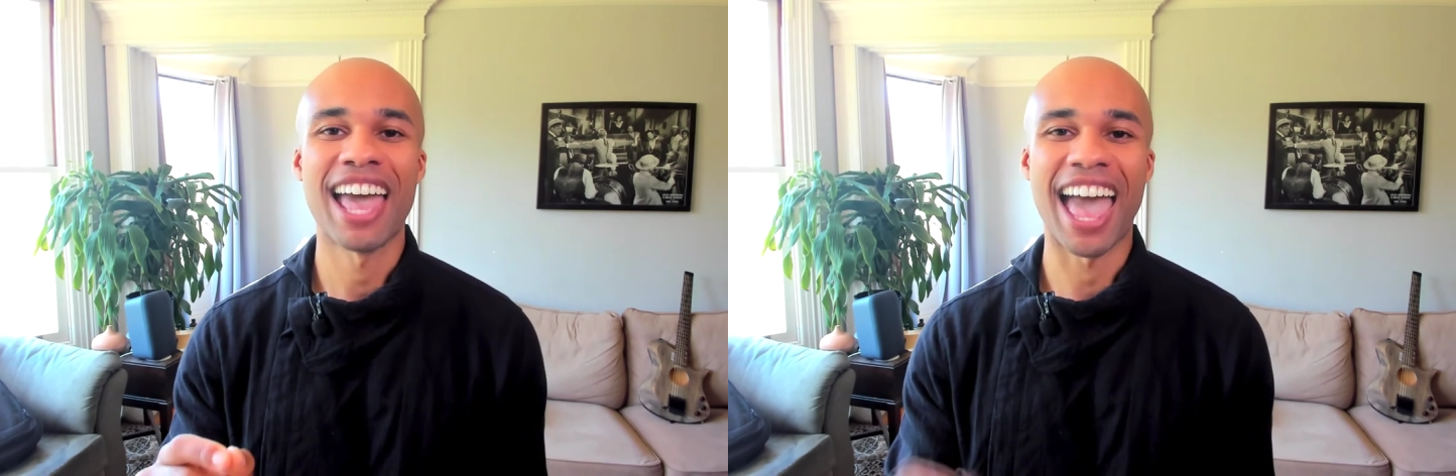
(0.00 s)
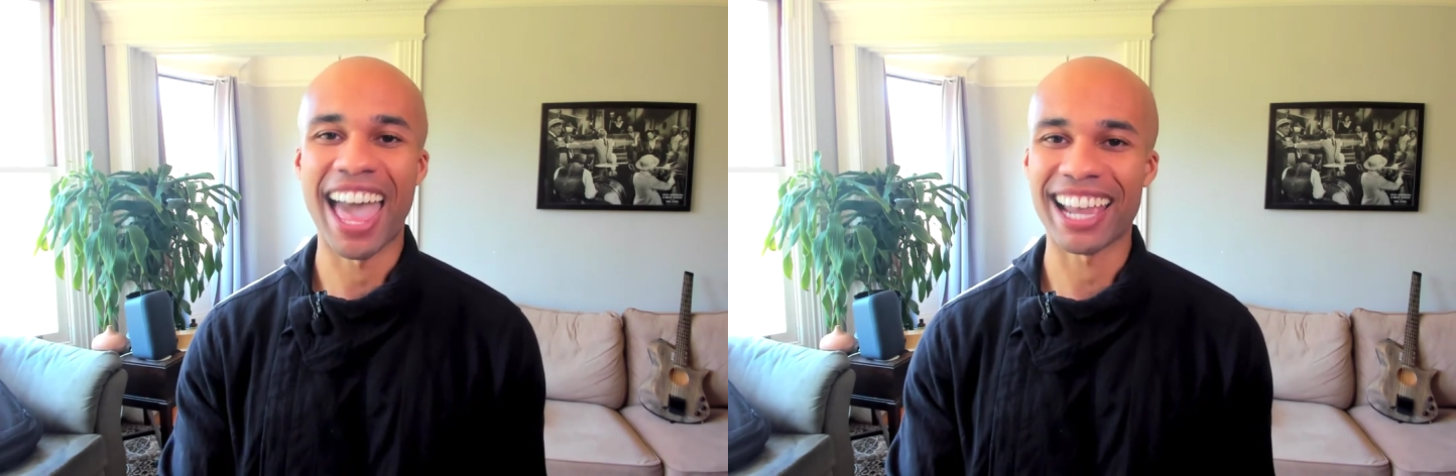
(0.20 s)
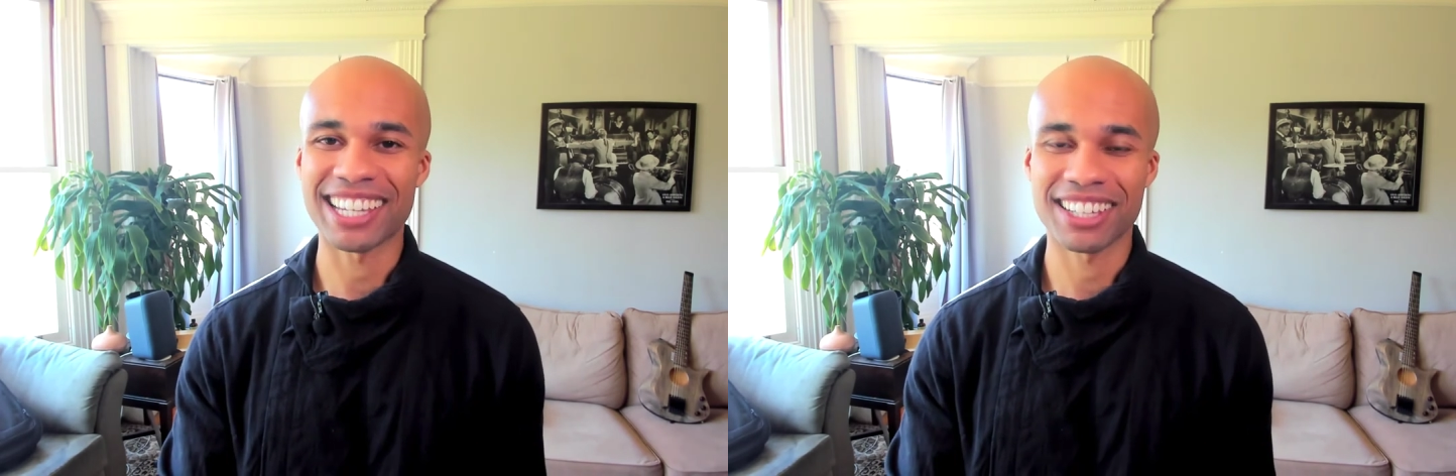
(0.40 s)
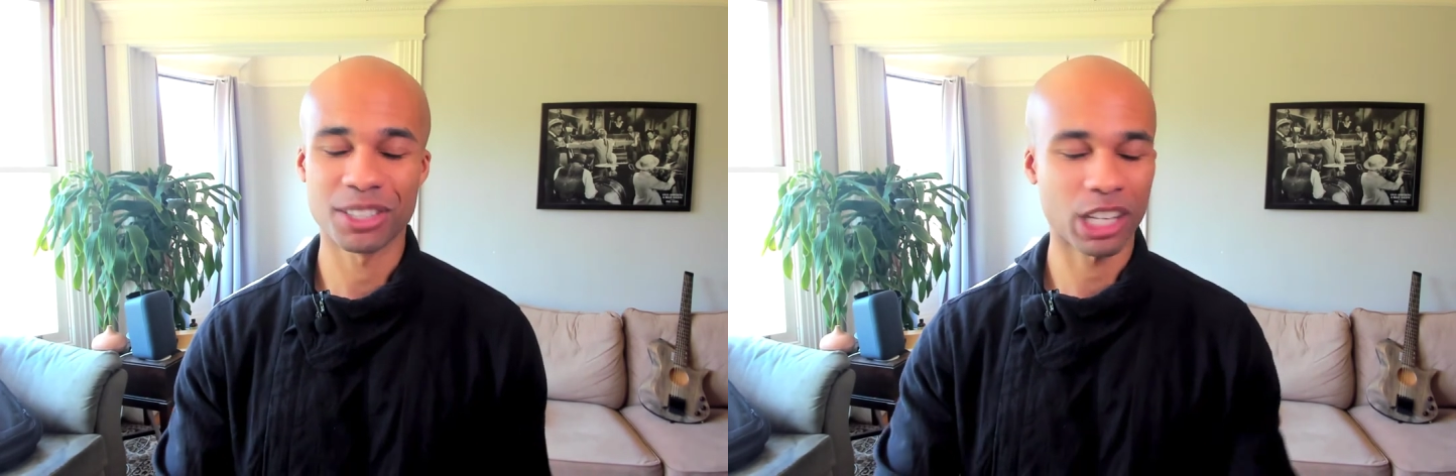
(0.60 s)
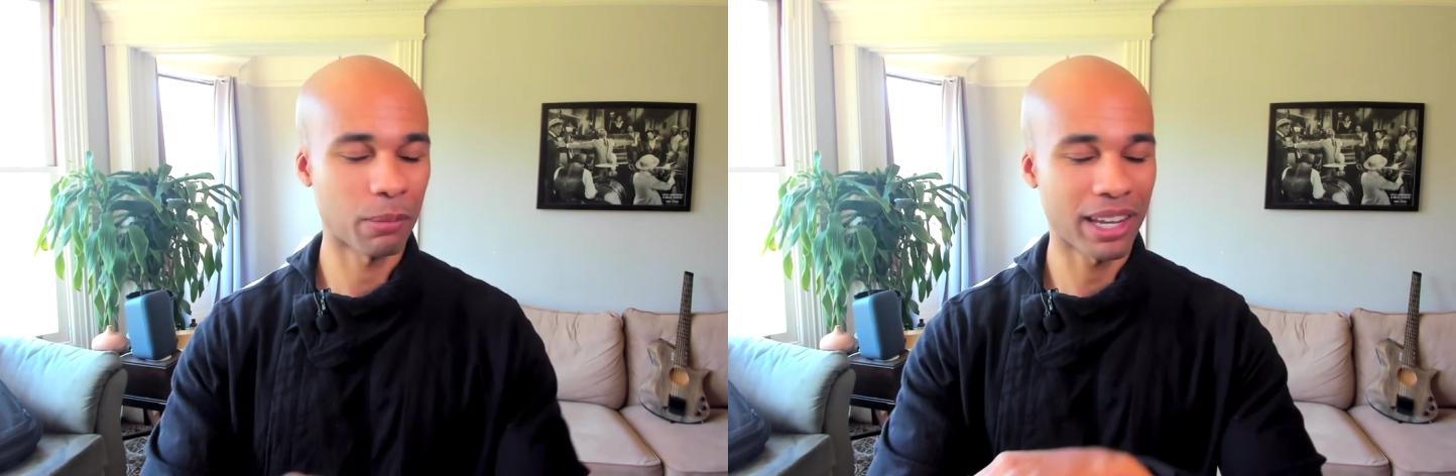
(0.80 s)
X.
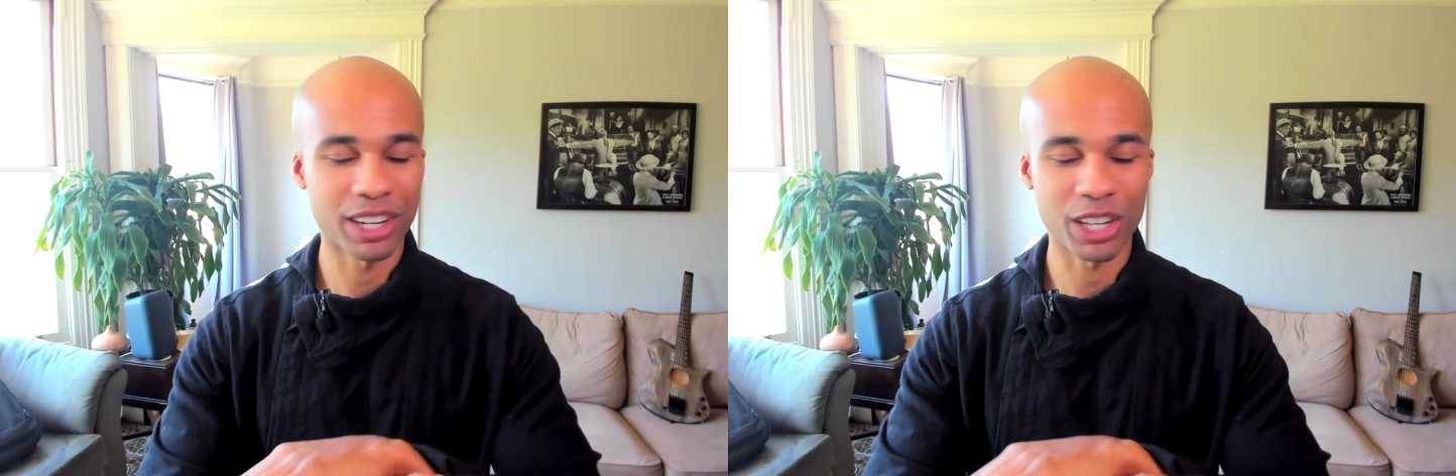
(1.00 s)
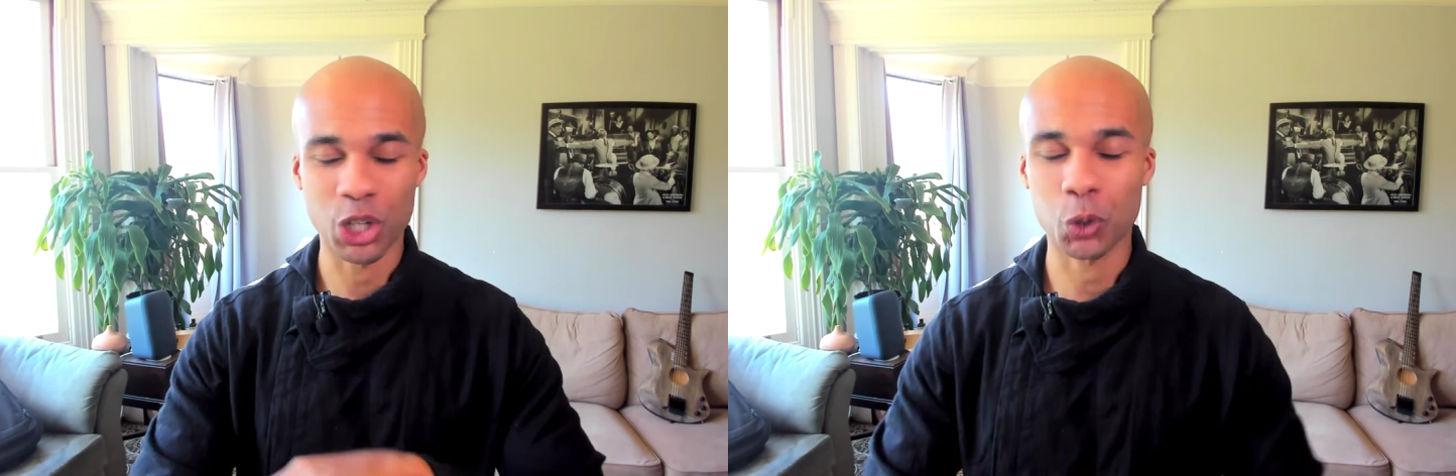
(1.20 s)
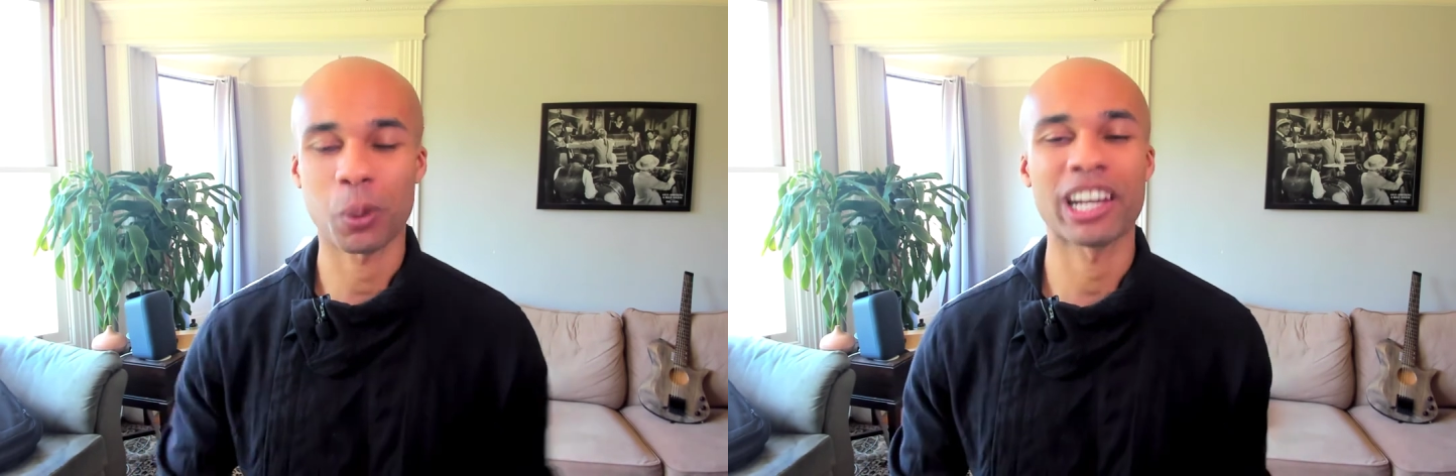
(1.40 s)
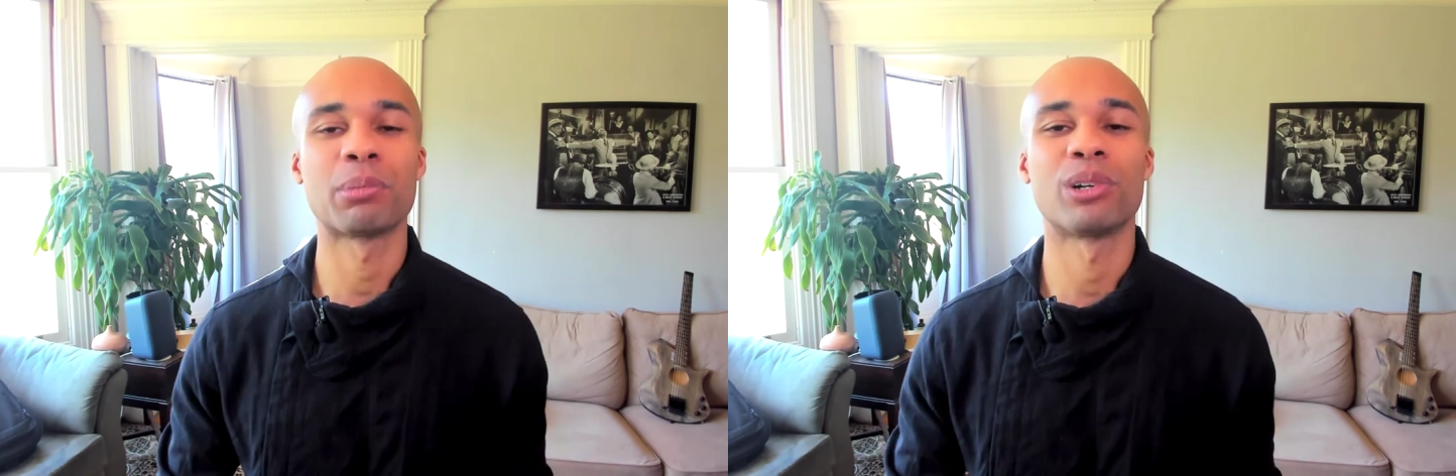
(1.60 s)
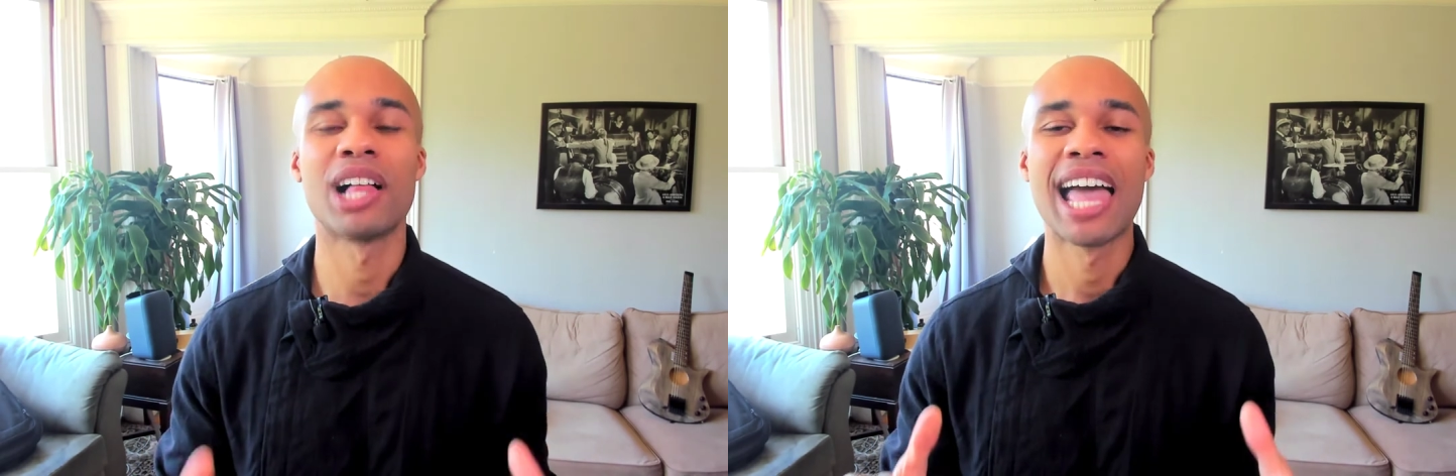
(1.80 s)
It's going to be an
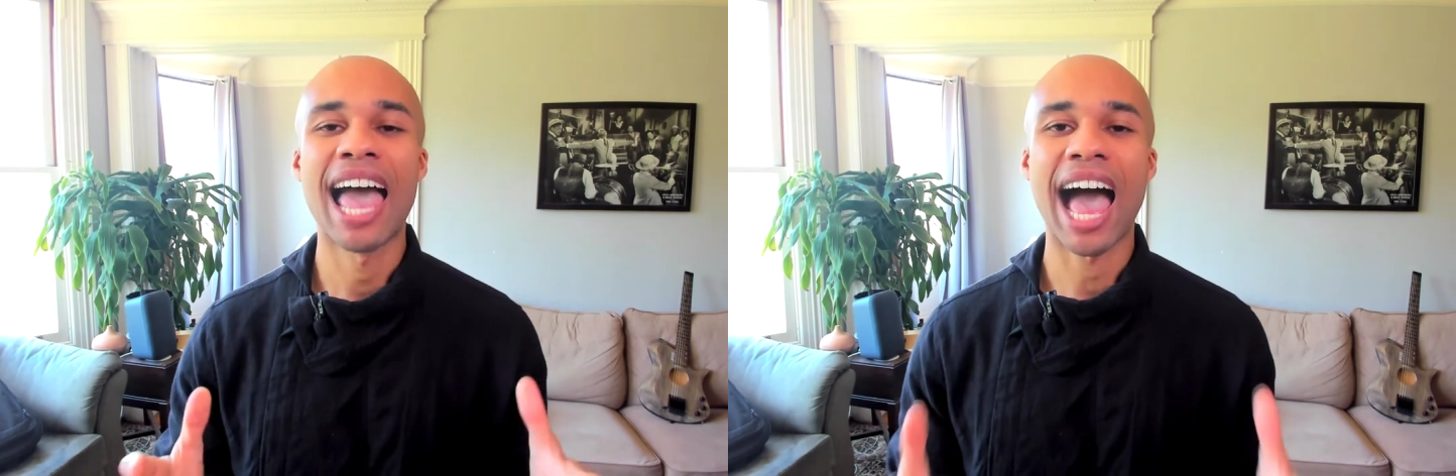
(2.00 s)
incredible